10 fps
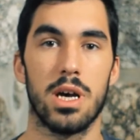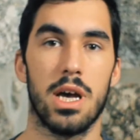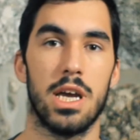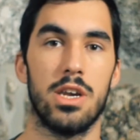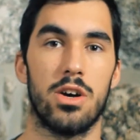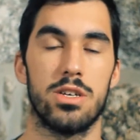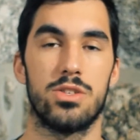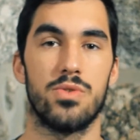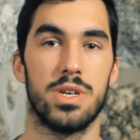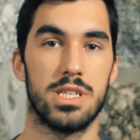in order
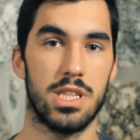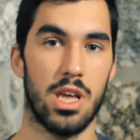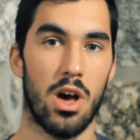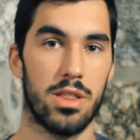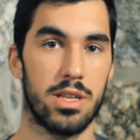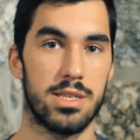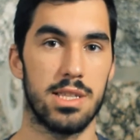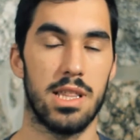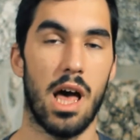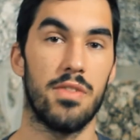to reach the
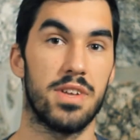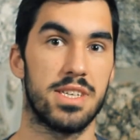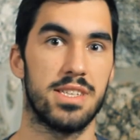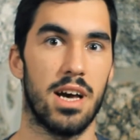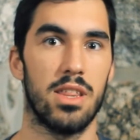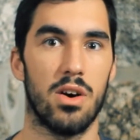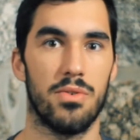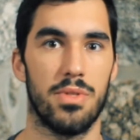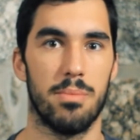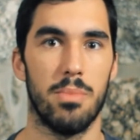outer side
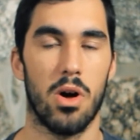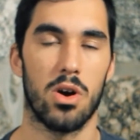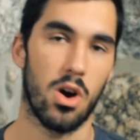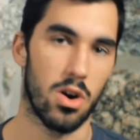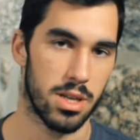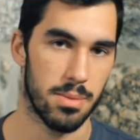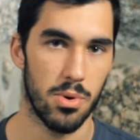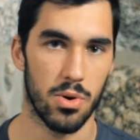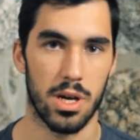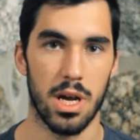of the block or the
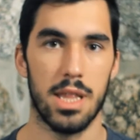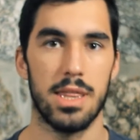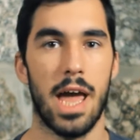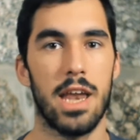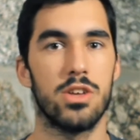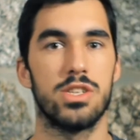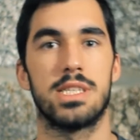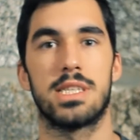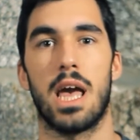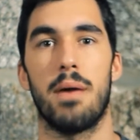book. Then you
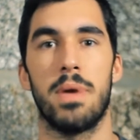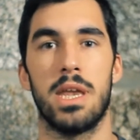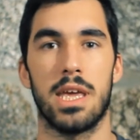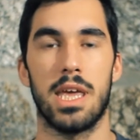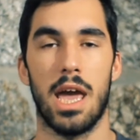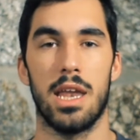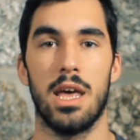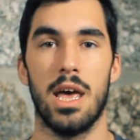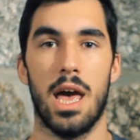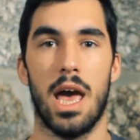just come in
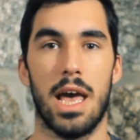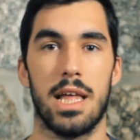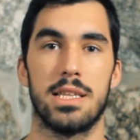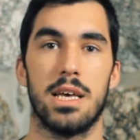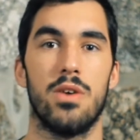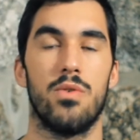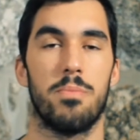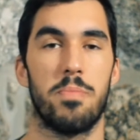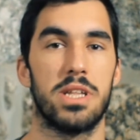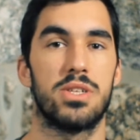again and
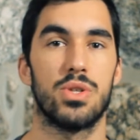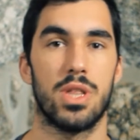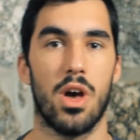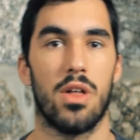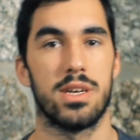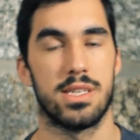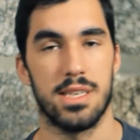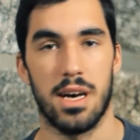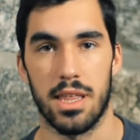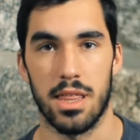repeat to the other
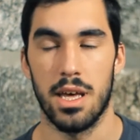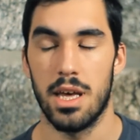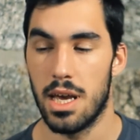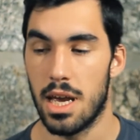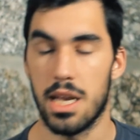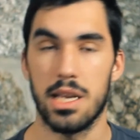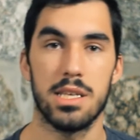side. In this